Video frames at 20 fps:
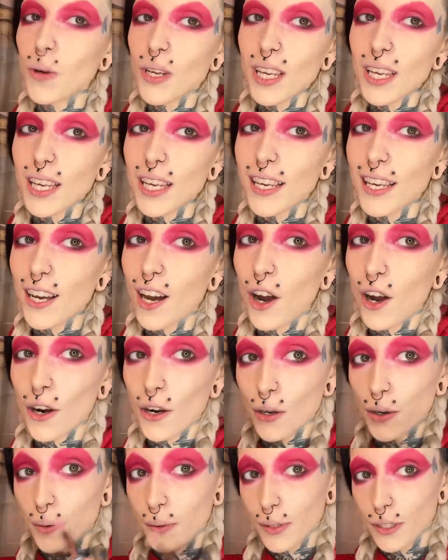we are
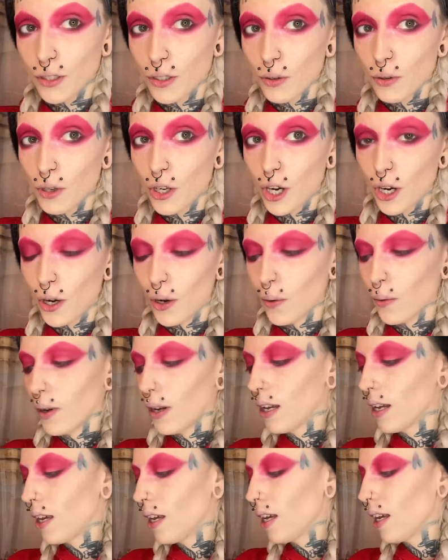going to
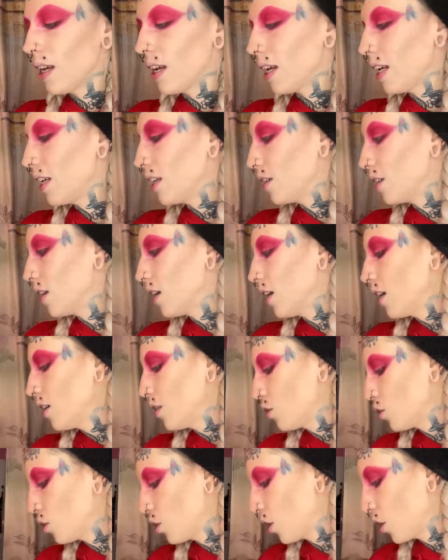go
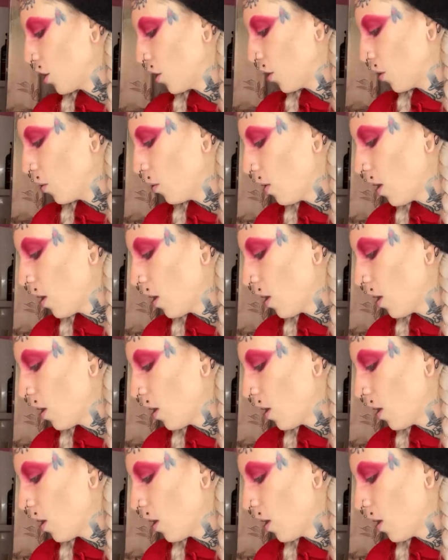into